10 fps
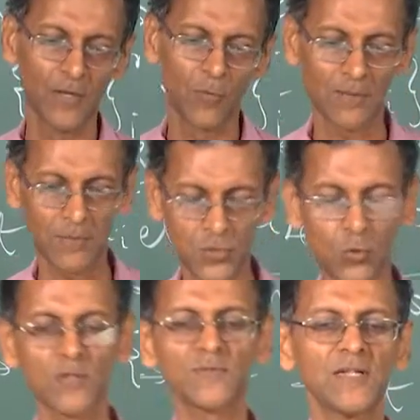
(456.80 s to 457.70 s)
1 plus
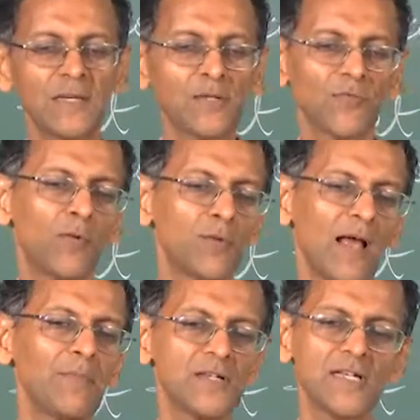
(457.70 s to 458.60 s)
2 plus 3 plus 4 plus
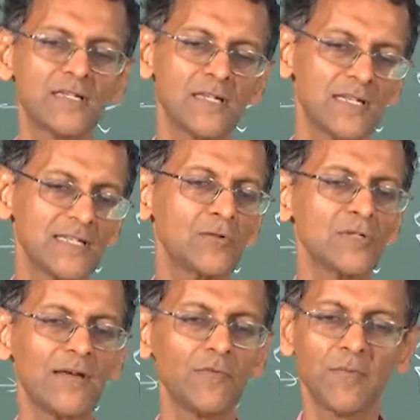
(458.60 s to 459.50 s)
5 plus 6 is 6 into
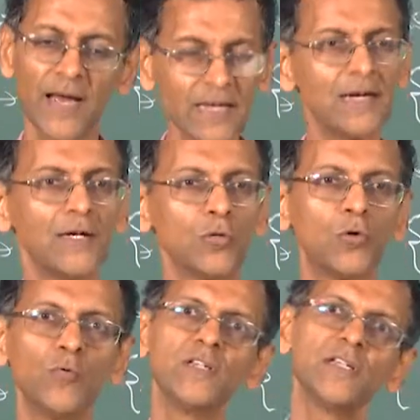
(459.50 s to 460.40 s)
7 by
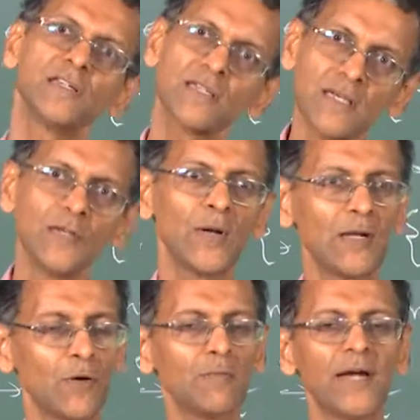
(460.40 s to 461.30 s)
2, which is
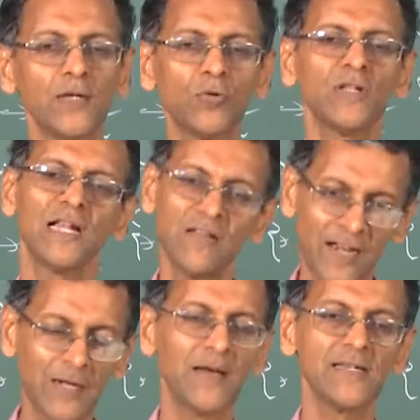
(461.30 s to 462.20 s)
21 by 2, that
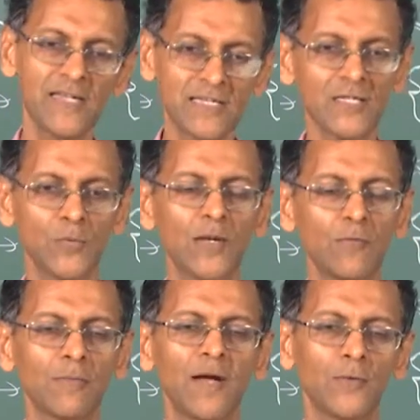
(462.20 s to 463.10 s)
divided by 6 is
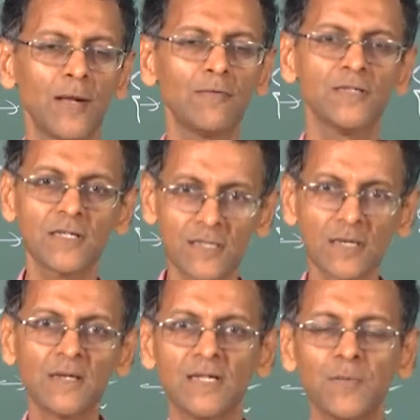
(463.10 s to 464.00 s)
21 by 12, which is
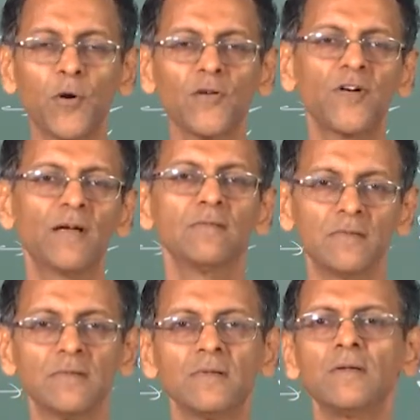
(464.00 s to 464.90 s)

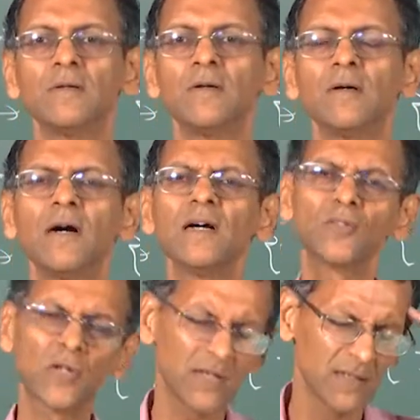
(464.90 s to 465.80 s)
3.5,
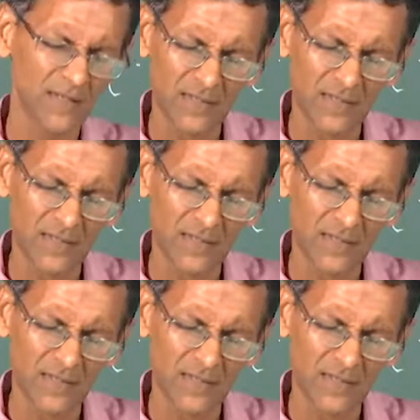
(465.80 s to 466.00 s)
sorry,